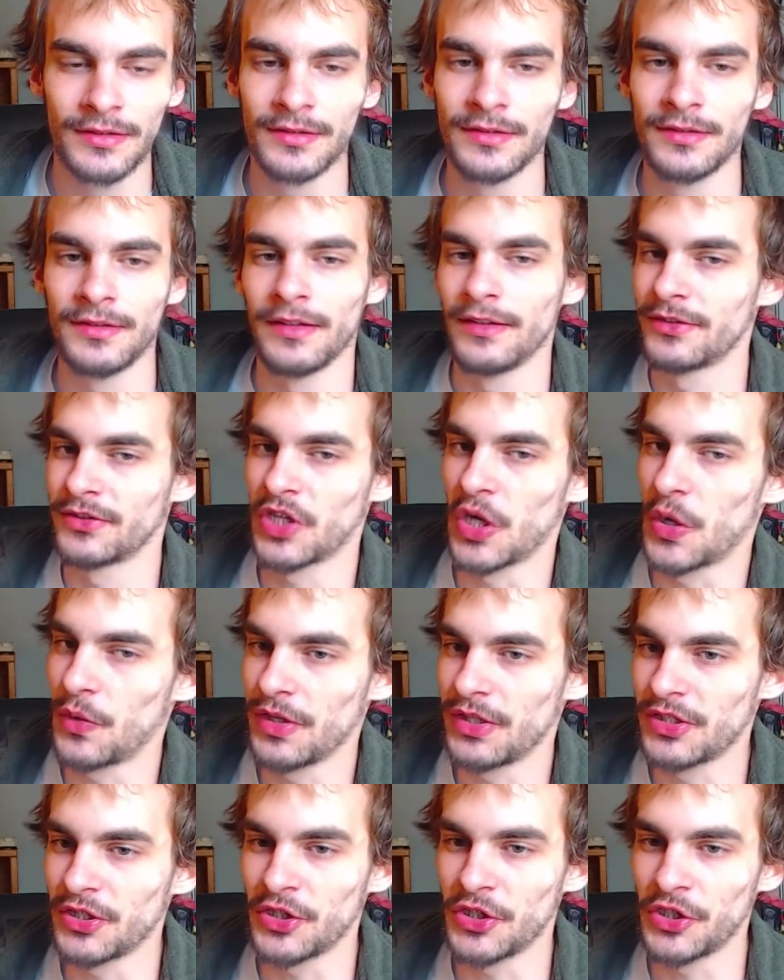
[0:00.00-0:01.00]
so
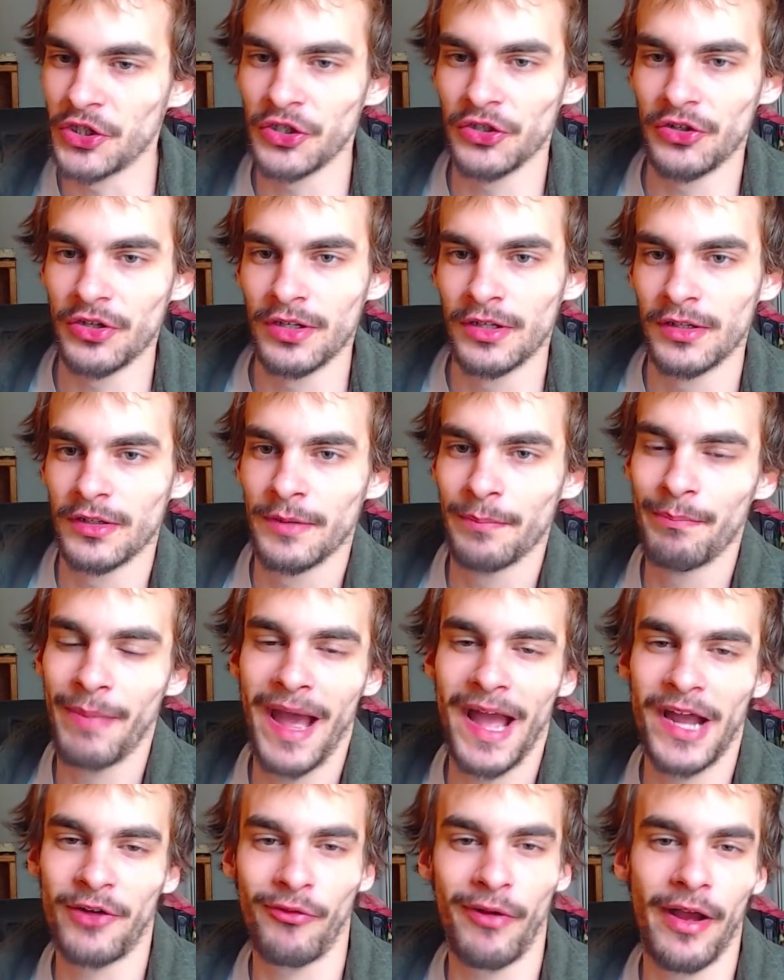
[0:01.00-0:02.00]
it's a good
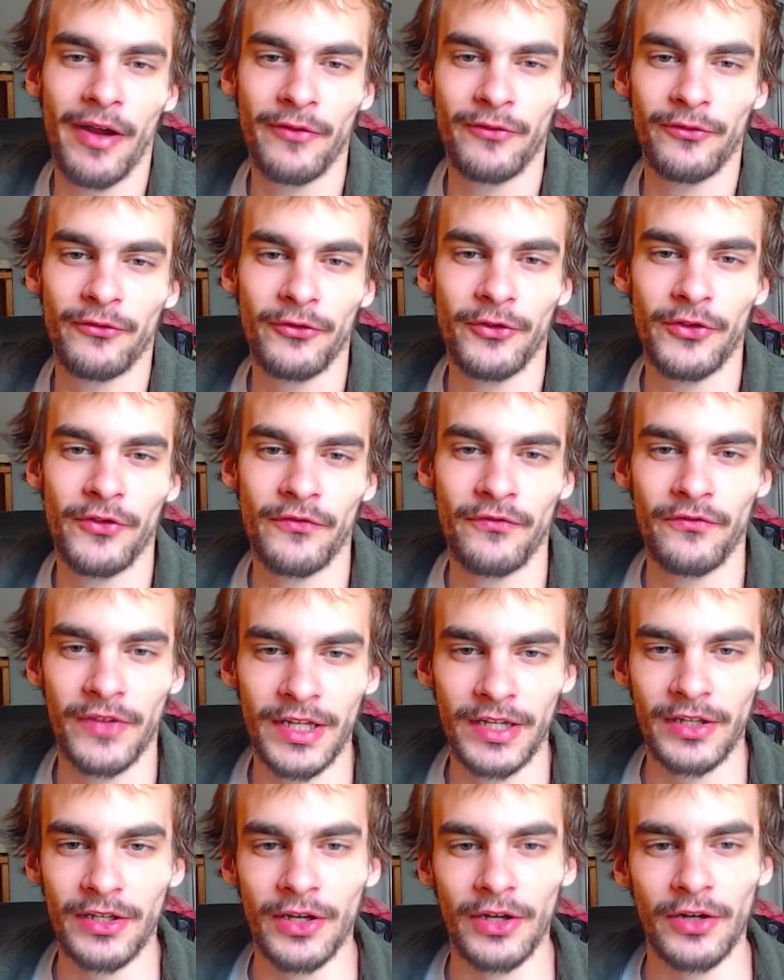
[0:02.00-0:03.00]
background for the
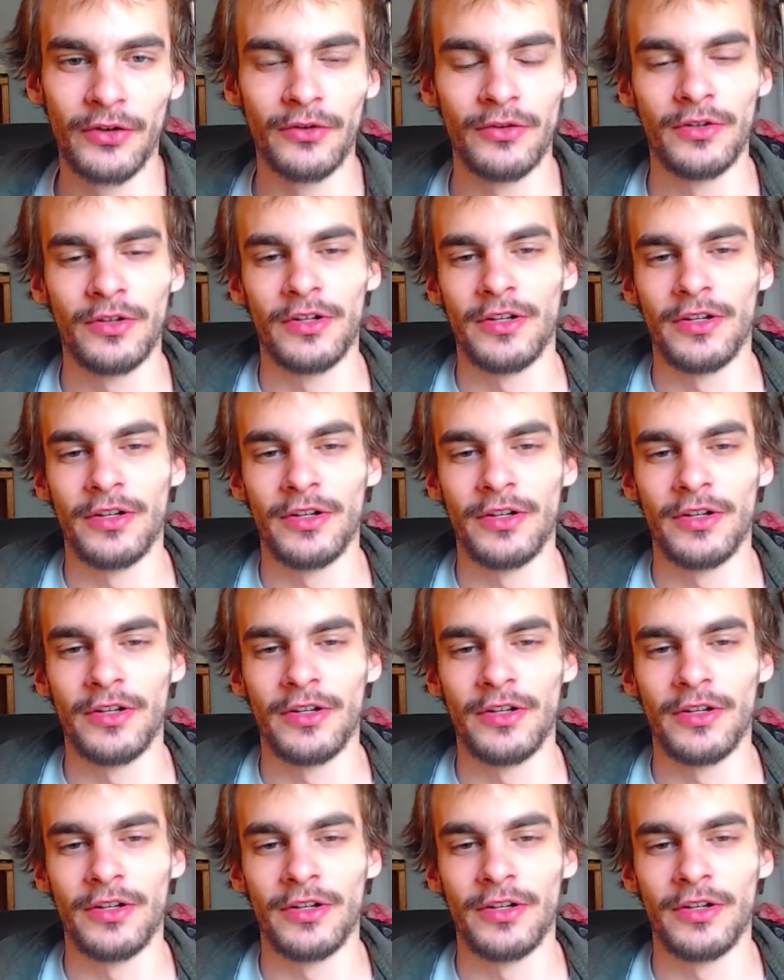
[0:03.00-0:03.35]
video.